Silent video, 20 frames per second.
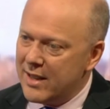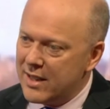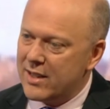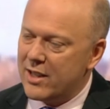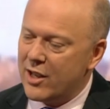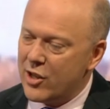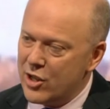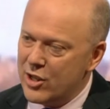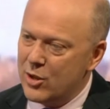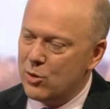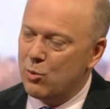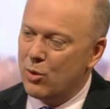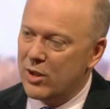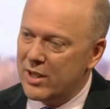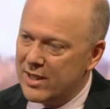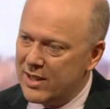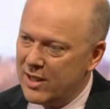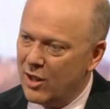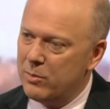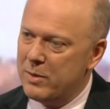decisions will
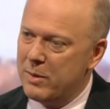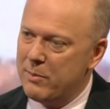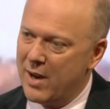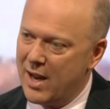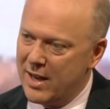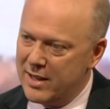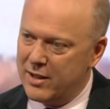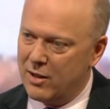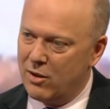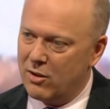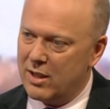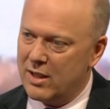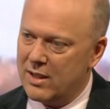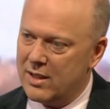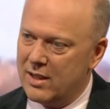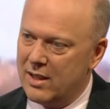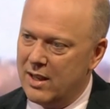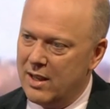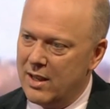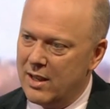still be binding on
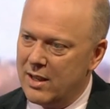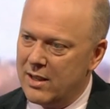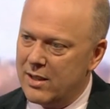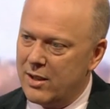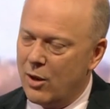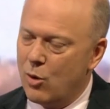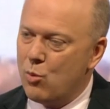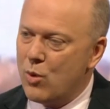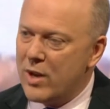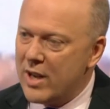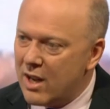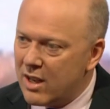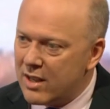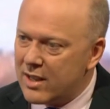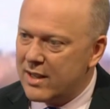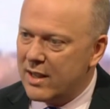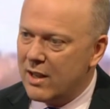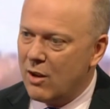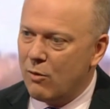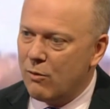us. So we are
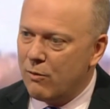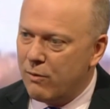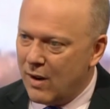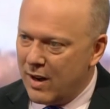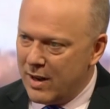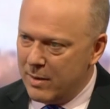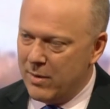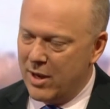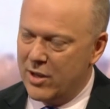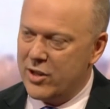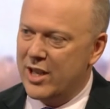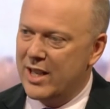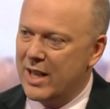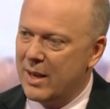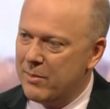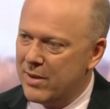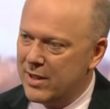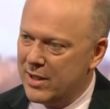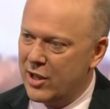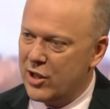still very much in a
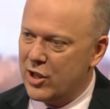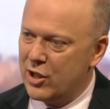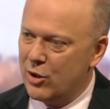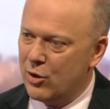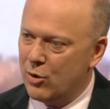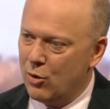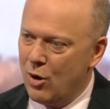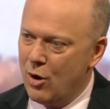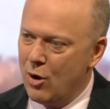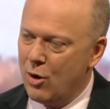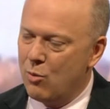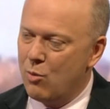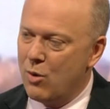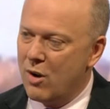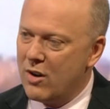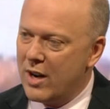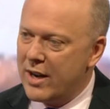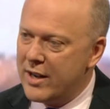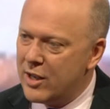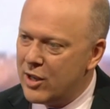position
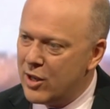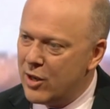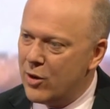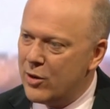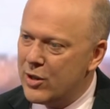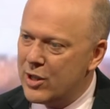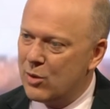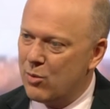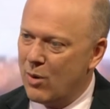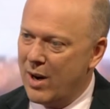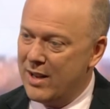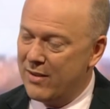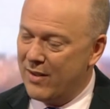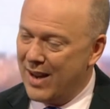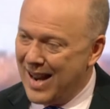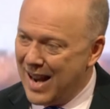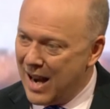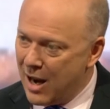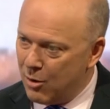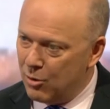where a huge swathe of
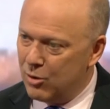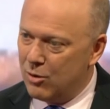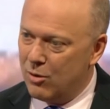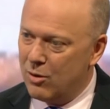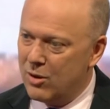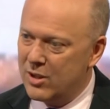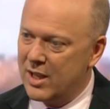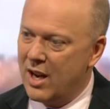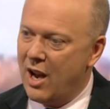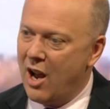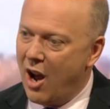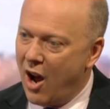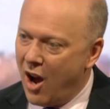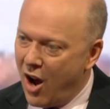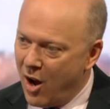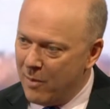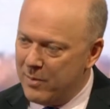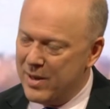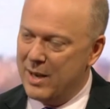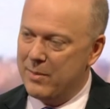our laws
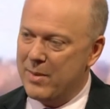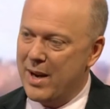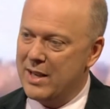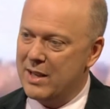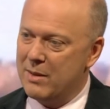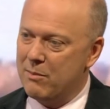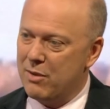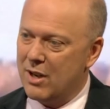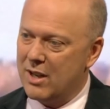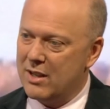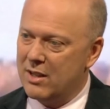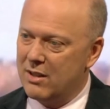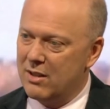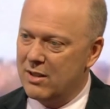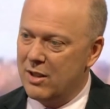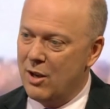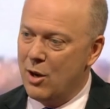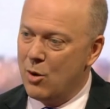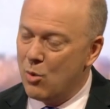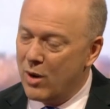are being made in
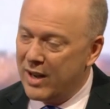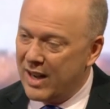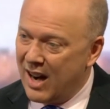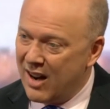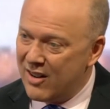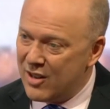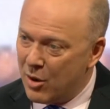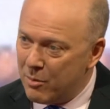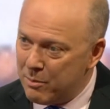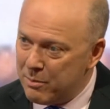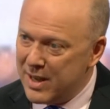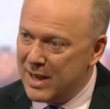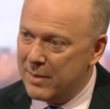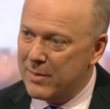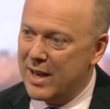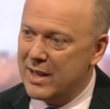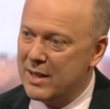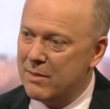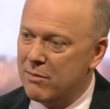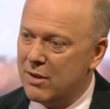Brussels, will carry on being
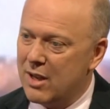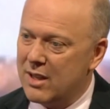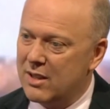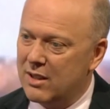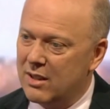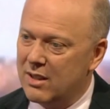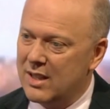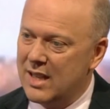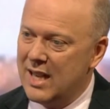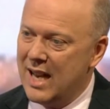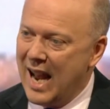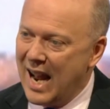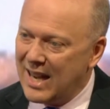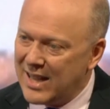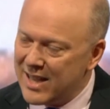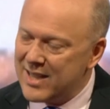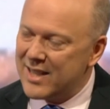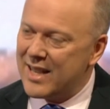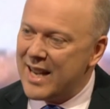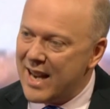made in Brussels, and
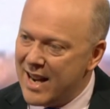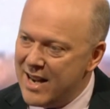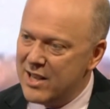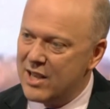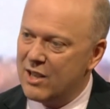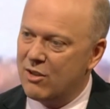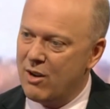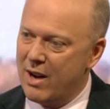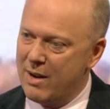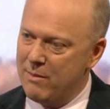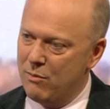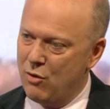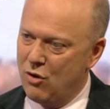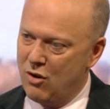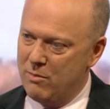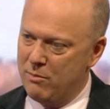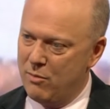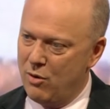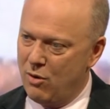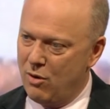as they integrate more
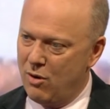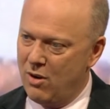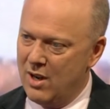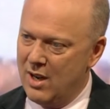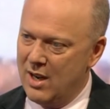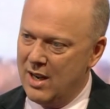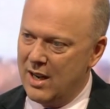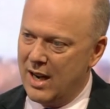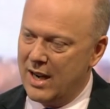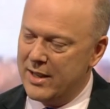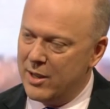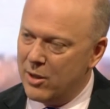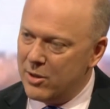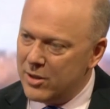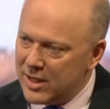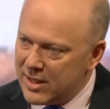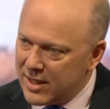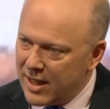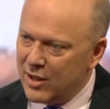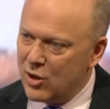and more and use
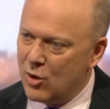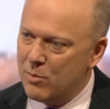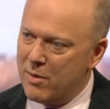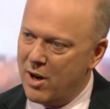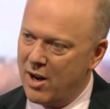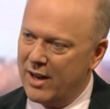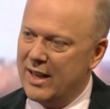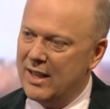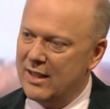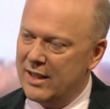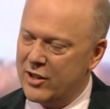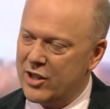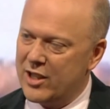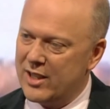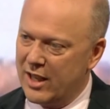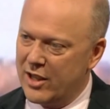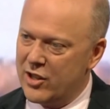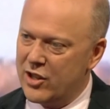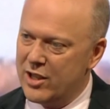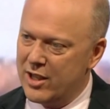single market
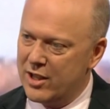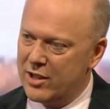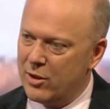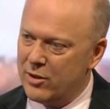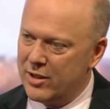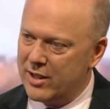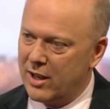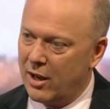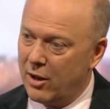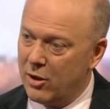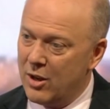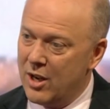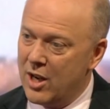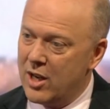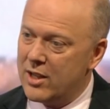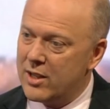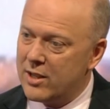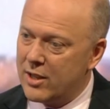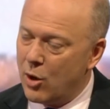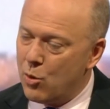legislation to do so,
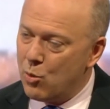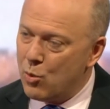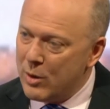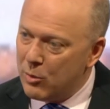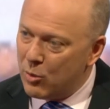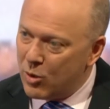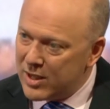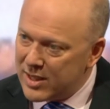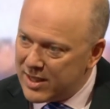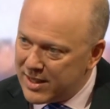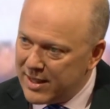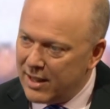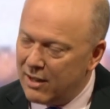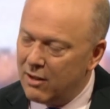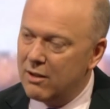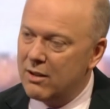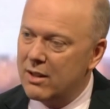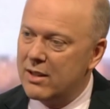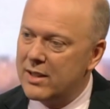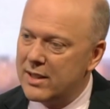so we will
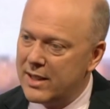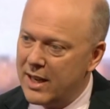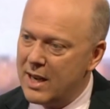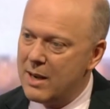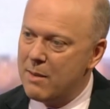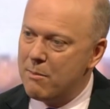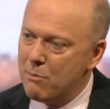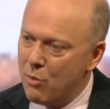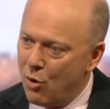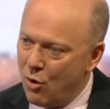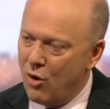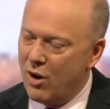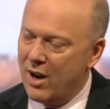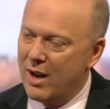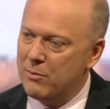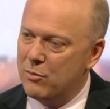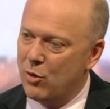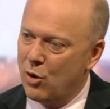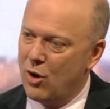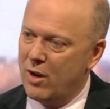still see more
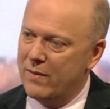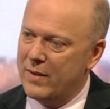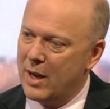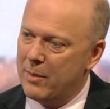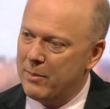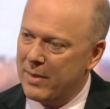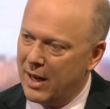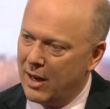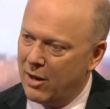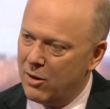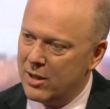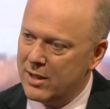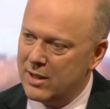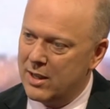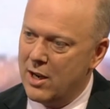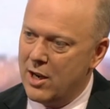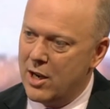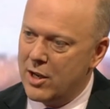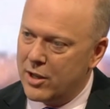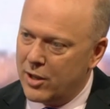and more of our powers
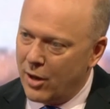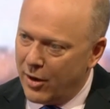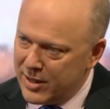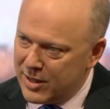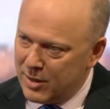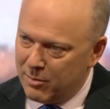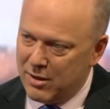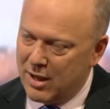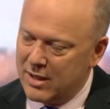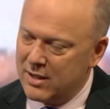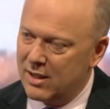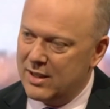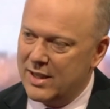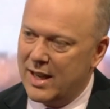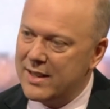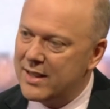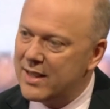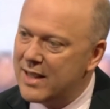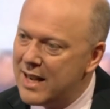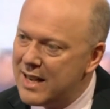going to Brussels.
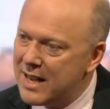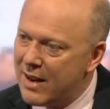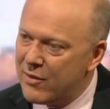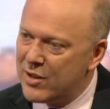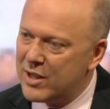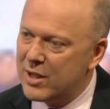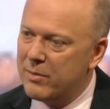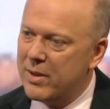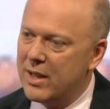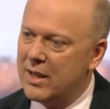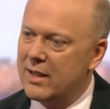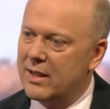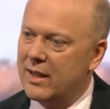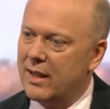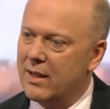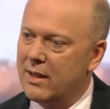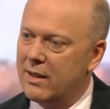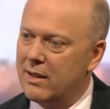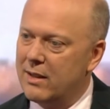That's an inevitability.